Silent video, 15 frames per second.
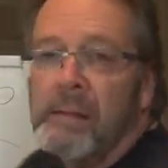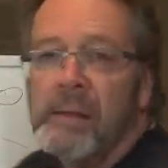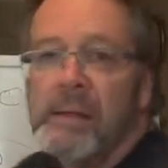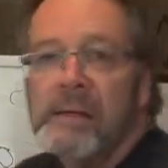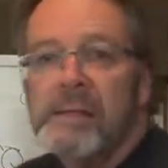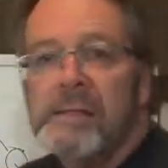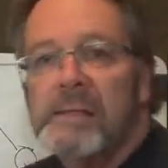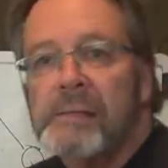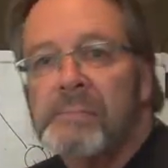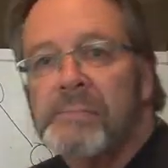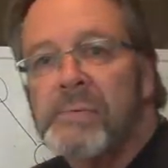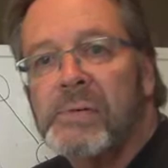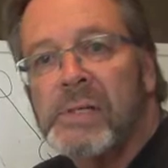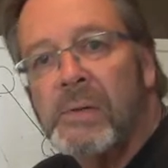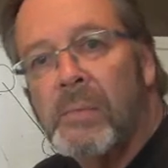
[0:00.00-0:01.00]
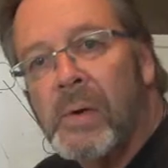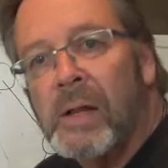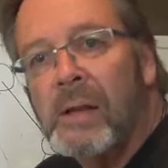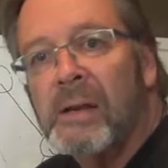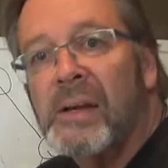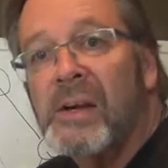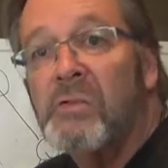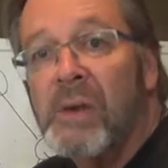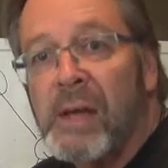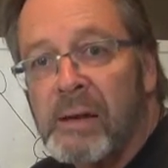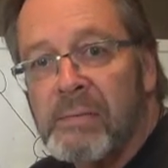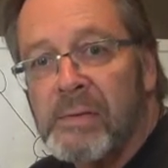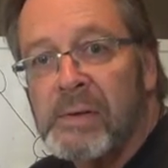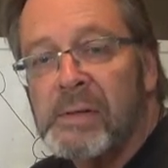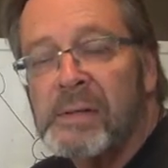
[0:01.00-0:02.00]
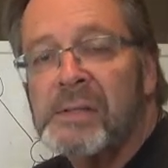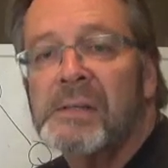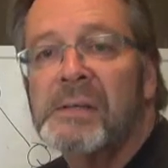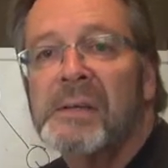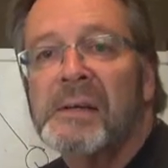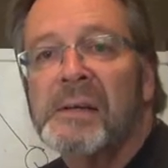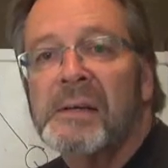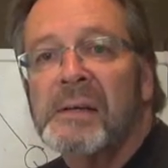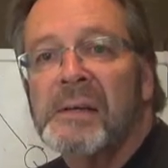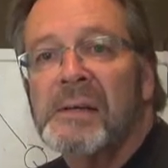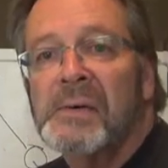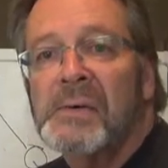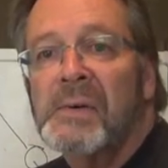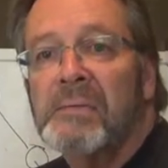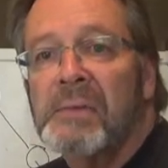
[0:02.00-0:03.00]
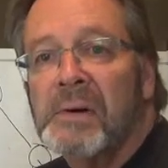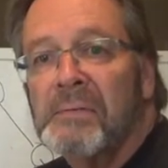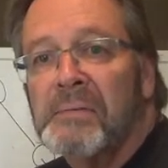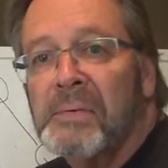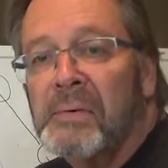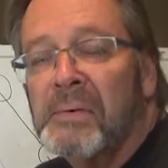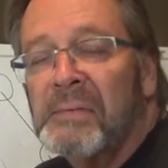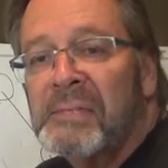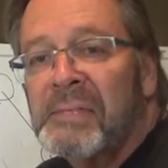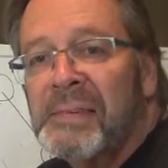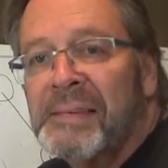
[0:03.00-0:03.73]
That it's pretty well irrelevant who you vote for